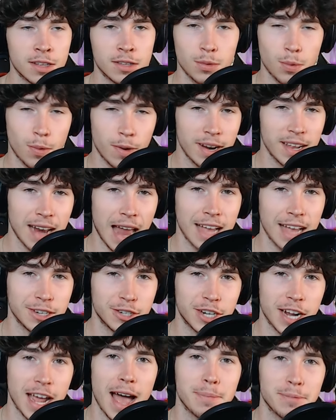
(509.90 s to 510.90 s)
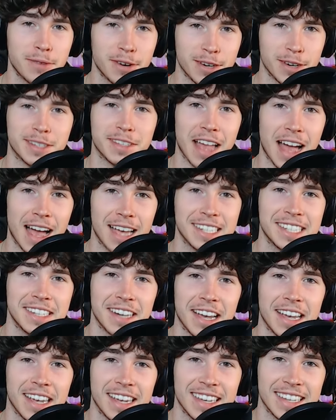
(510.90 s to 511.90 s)
29 chapters last
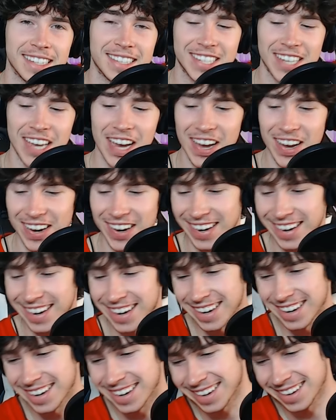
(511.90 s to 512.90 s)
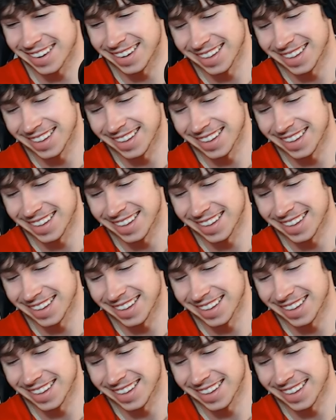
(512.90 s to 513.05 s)
night, so